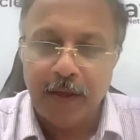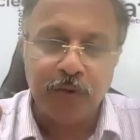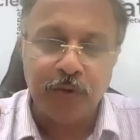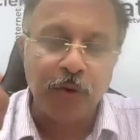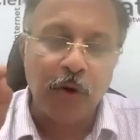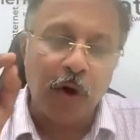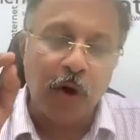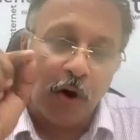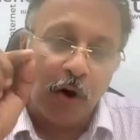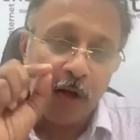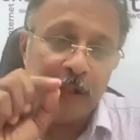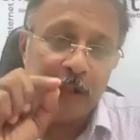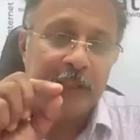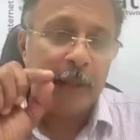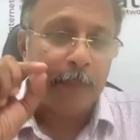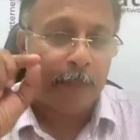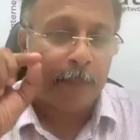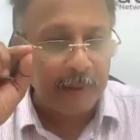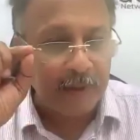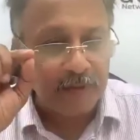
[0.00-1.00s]
So all
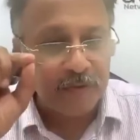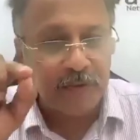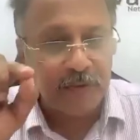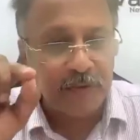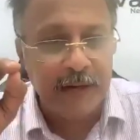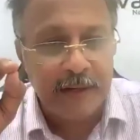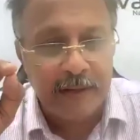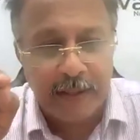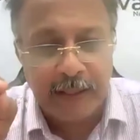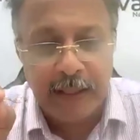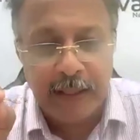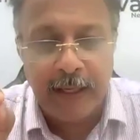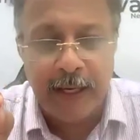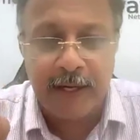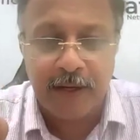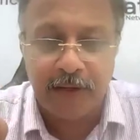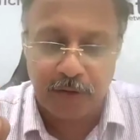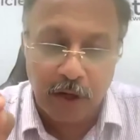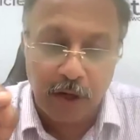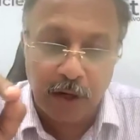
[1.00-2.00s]
the president
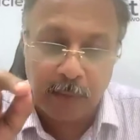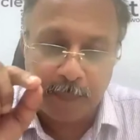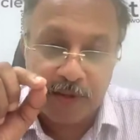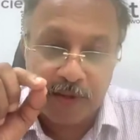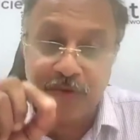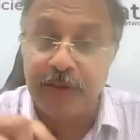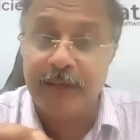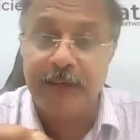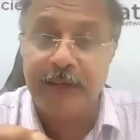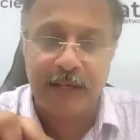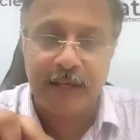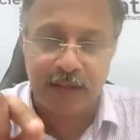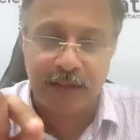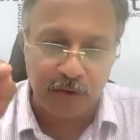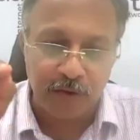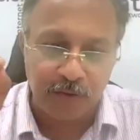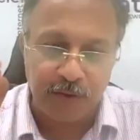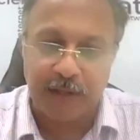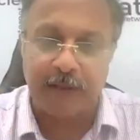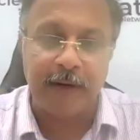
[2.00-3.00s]
elects or
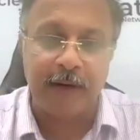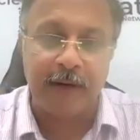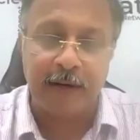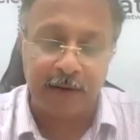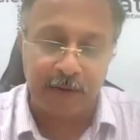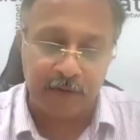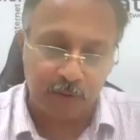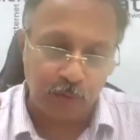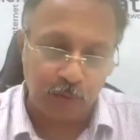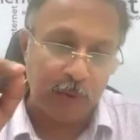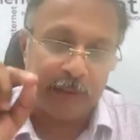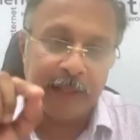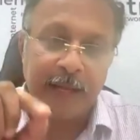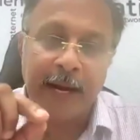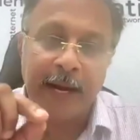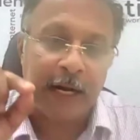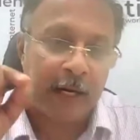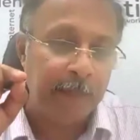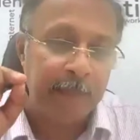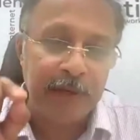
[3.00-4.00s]
presidents or secretaries who are
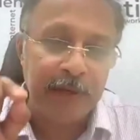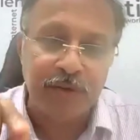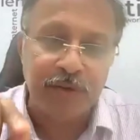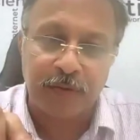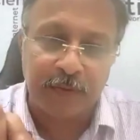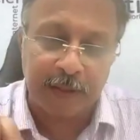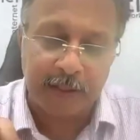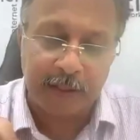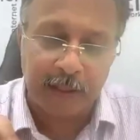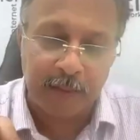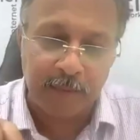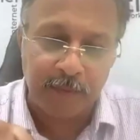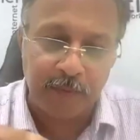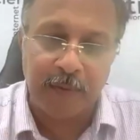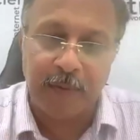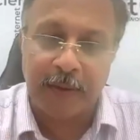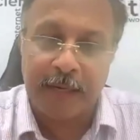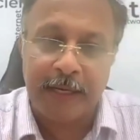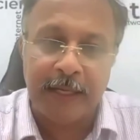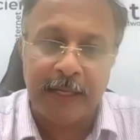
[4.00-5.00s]
the admins of the club,
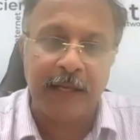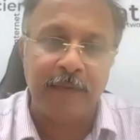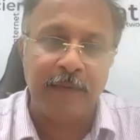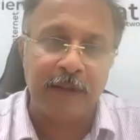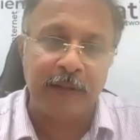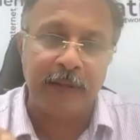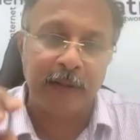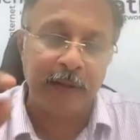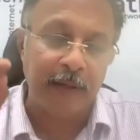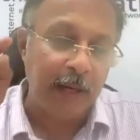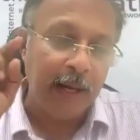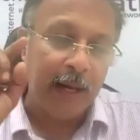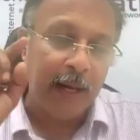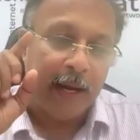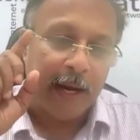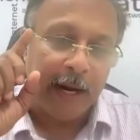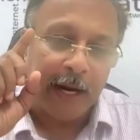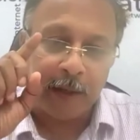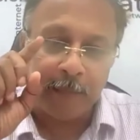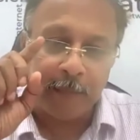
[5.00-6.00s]
we have already given the
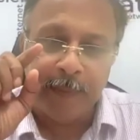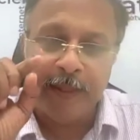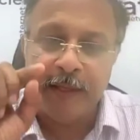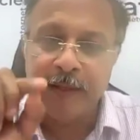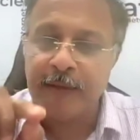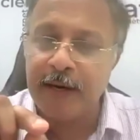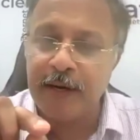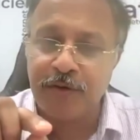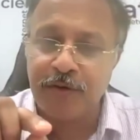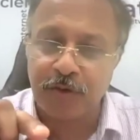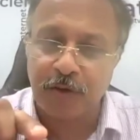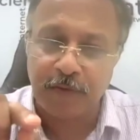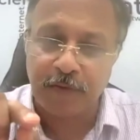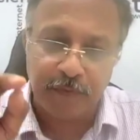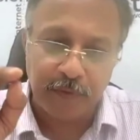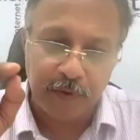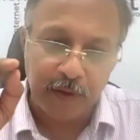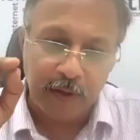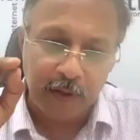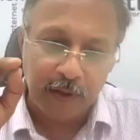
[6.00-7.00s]
admin rights
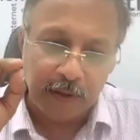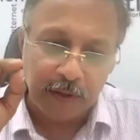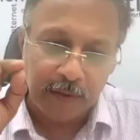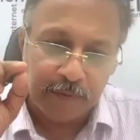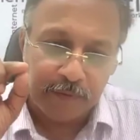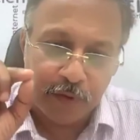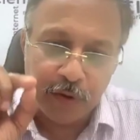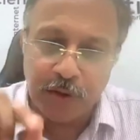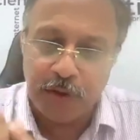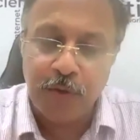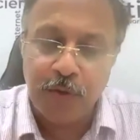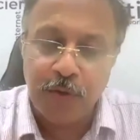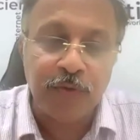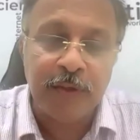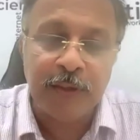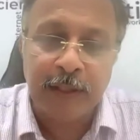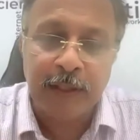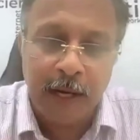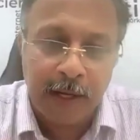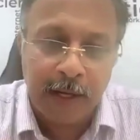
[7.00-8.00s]
of for
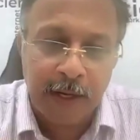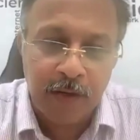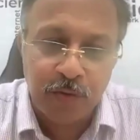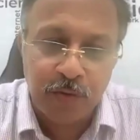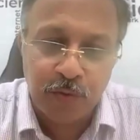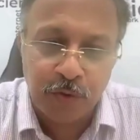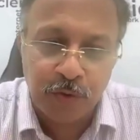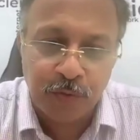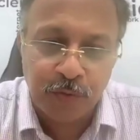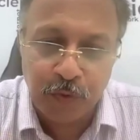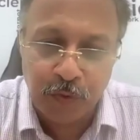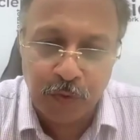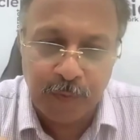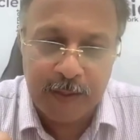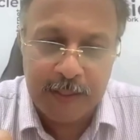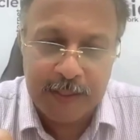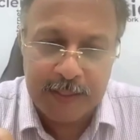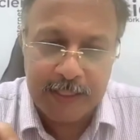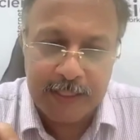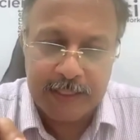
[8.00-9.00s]
using the RI zones
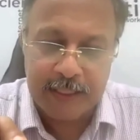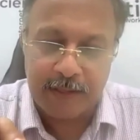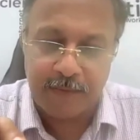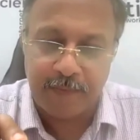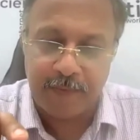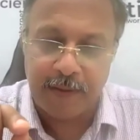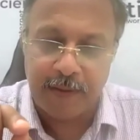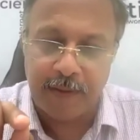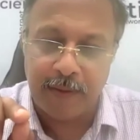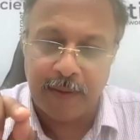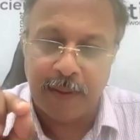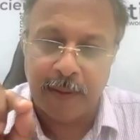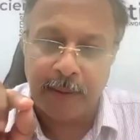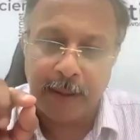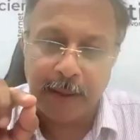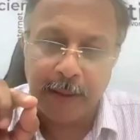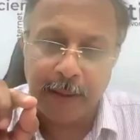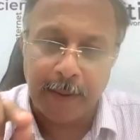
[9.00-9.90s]
4567